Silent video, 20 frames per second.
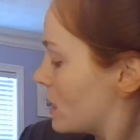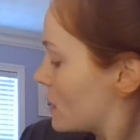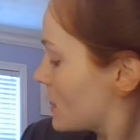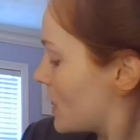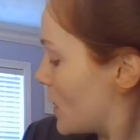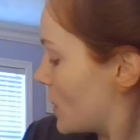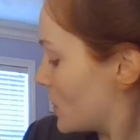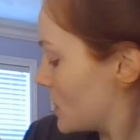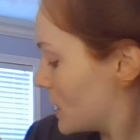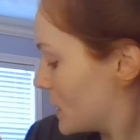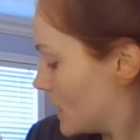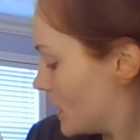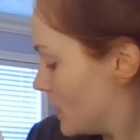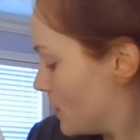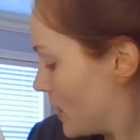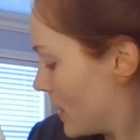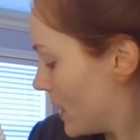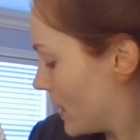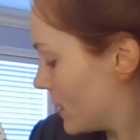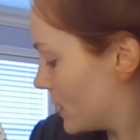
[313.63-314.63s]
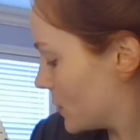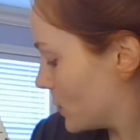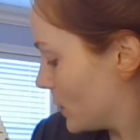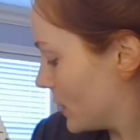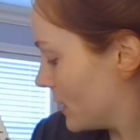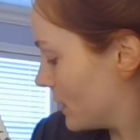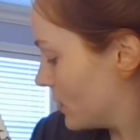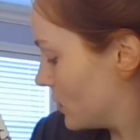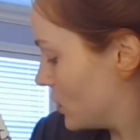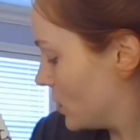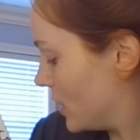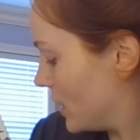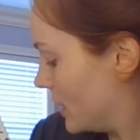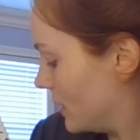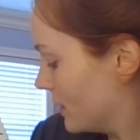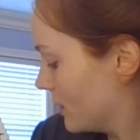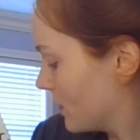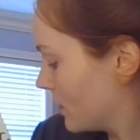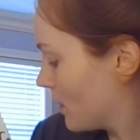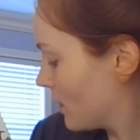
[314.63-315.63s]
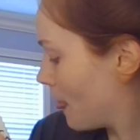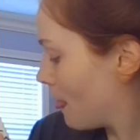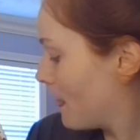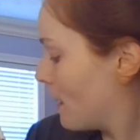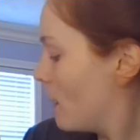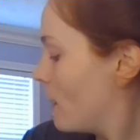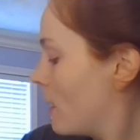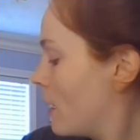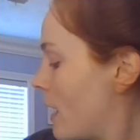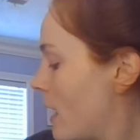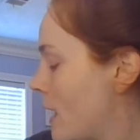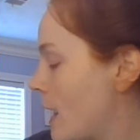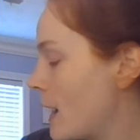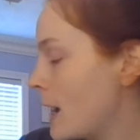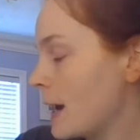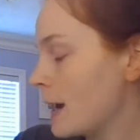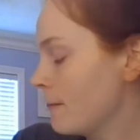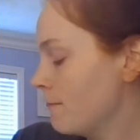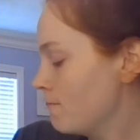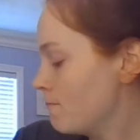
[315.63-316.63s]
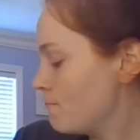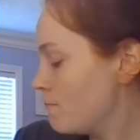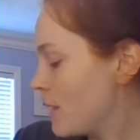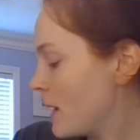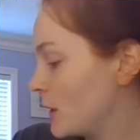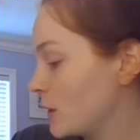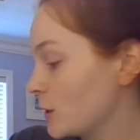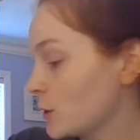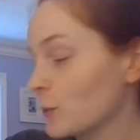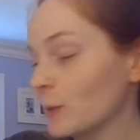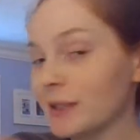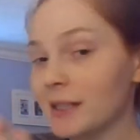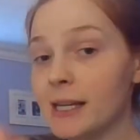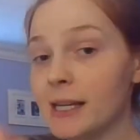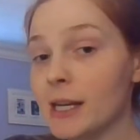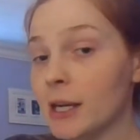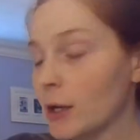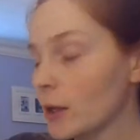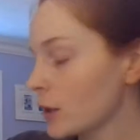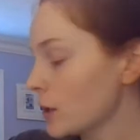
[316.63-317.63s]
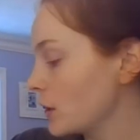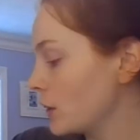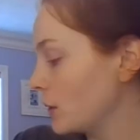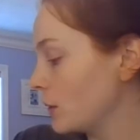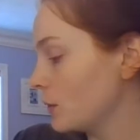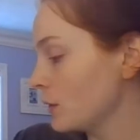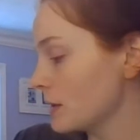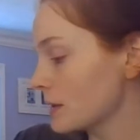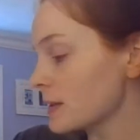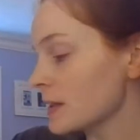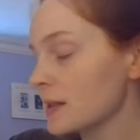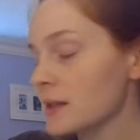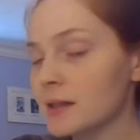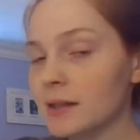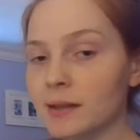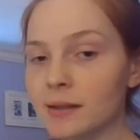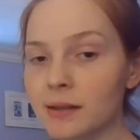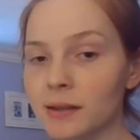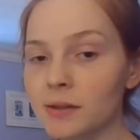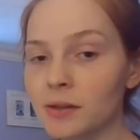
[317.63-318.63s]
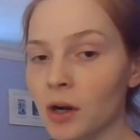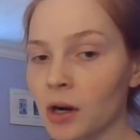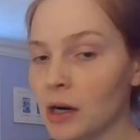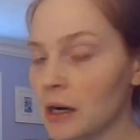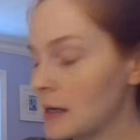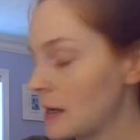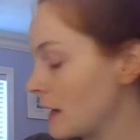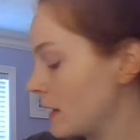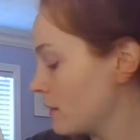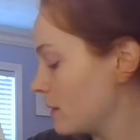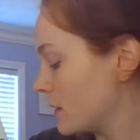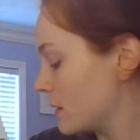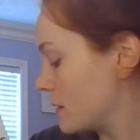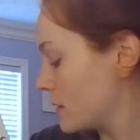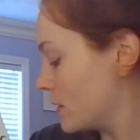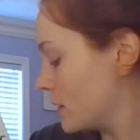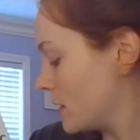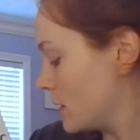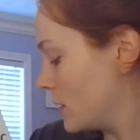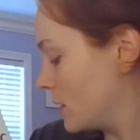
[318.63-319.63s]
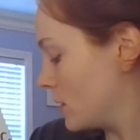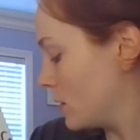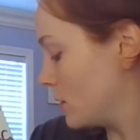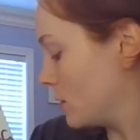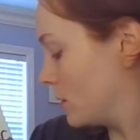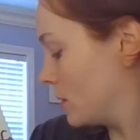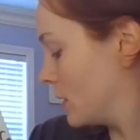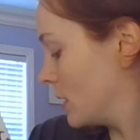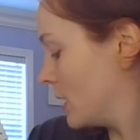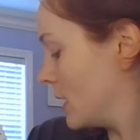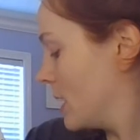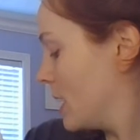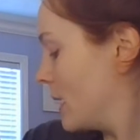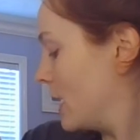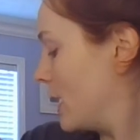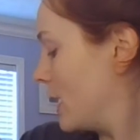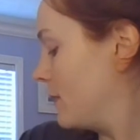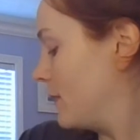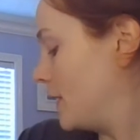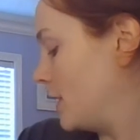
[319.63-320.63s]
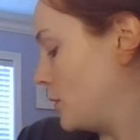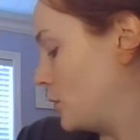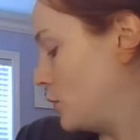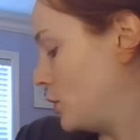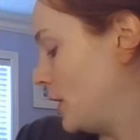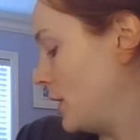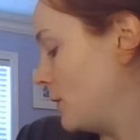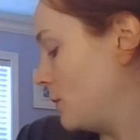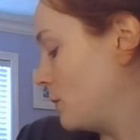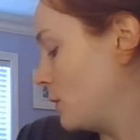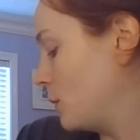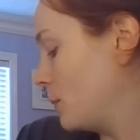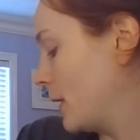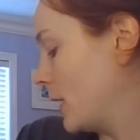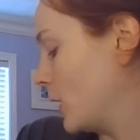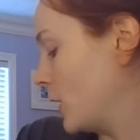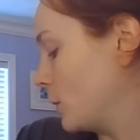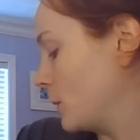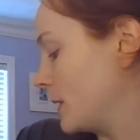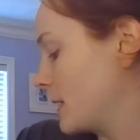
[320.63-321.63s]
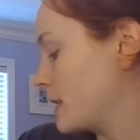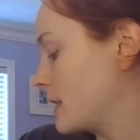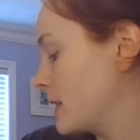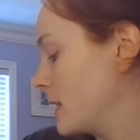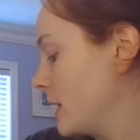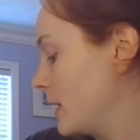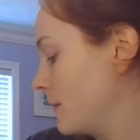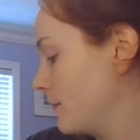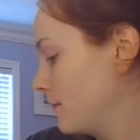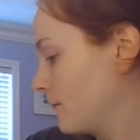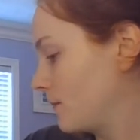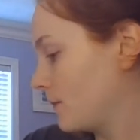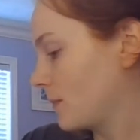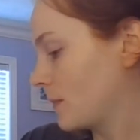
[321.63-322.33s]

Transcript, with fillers: So C pairs with G. A pairs with T or U, and since this is RNA, this is a U, and then G will pair with C.